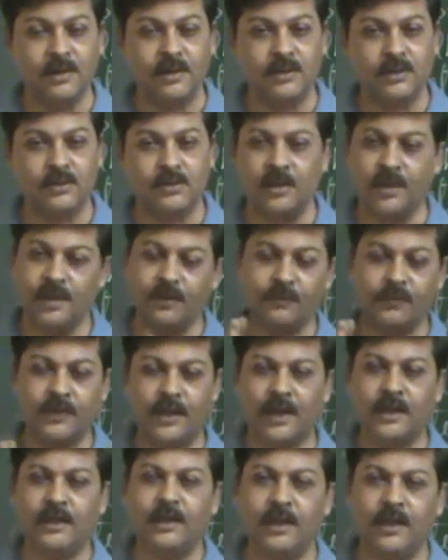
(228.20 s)
So if
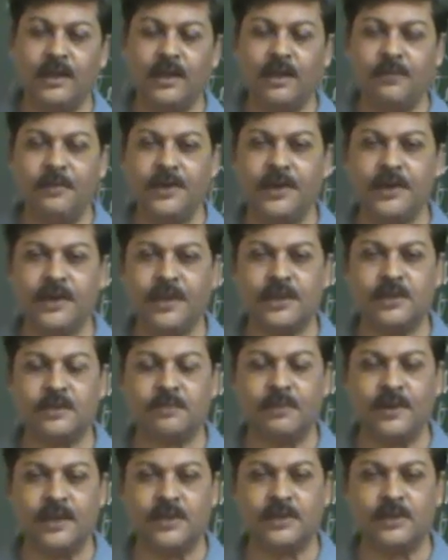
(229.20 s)
that event
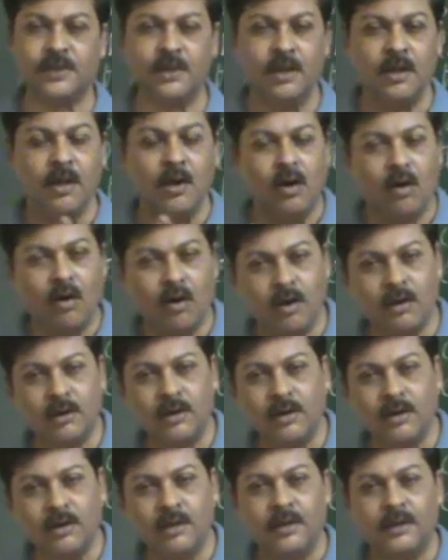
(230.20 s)
takes place
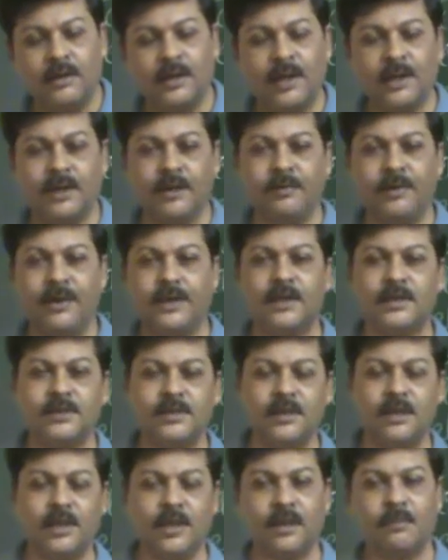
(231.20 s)
or that event
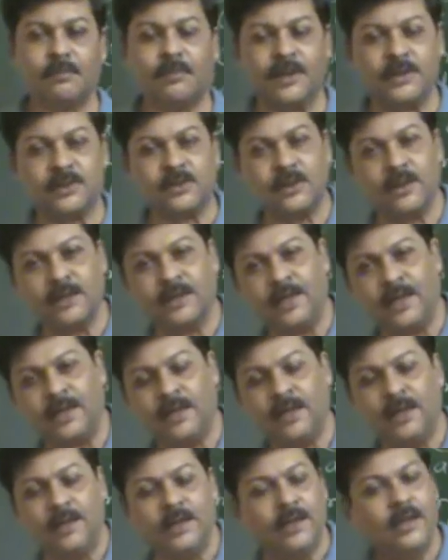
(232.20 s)
doesn't take place,
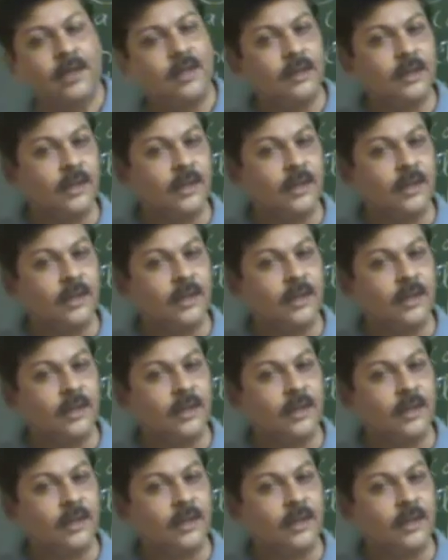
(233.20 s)
then